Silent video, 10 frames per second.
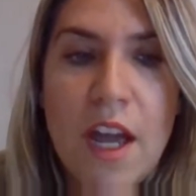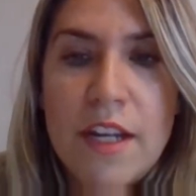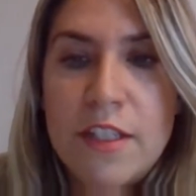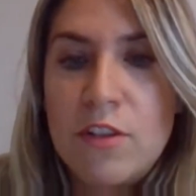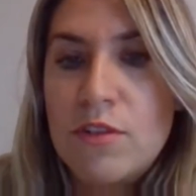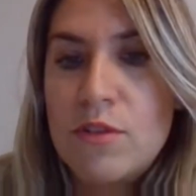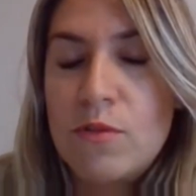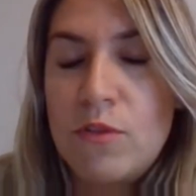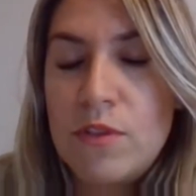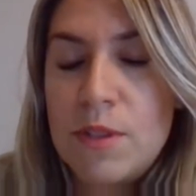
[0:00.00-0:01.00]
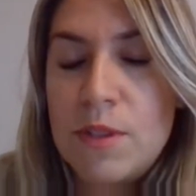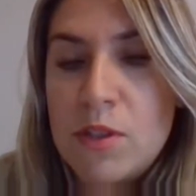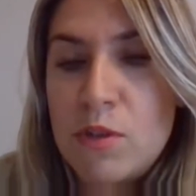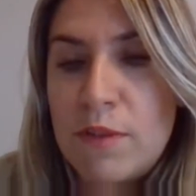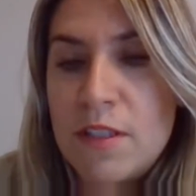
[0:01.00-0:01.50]
and in your
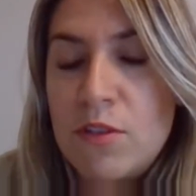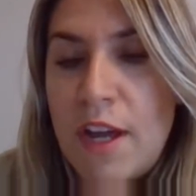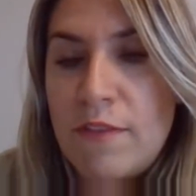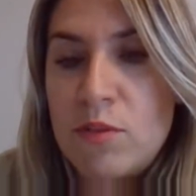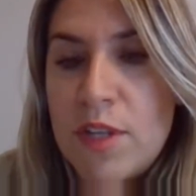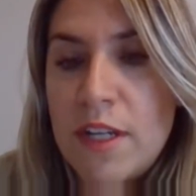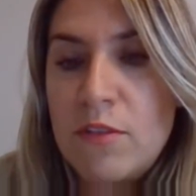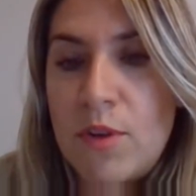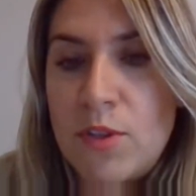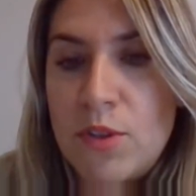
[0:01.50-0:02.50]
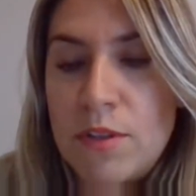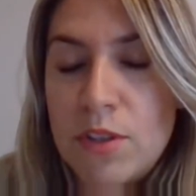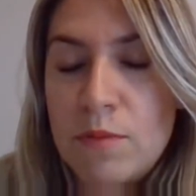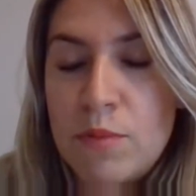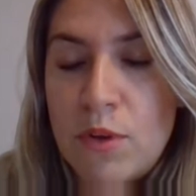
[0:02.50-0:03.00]
spring semester, you have to take
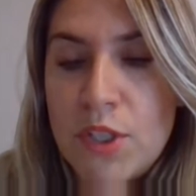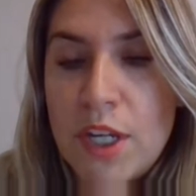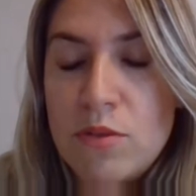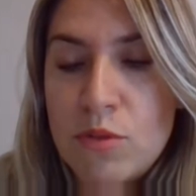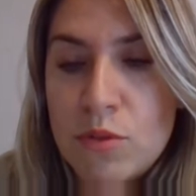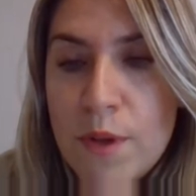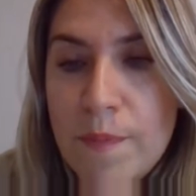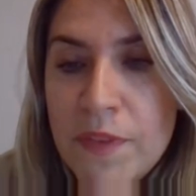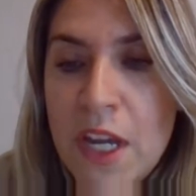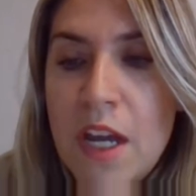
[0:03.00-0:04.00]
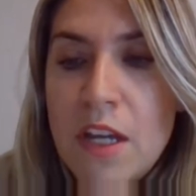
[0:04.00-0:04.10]
graduation project 2.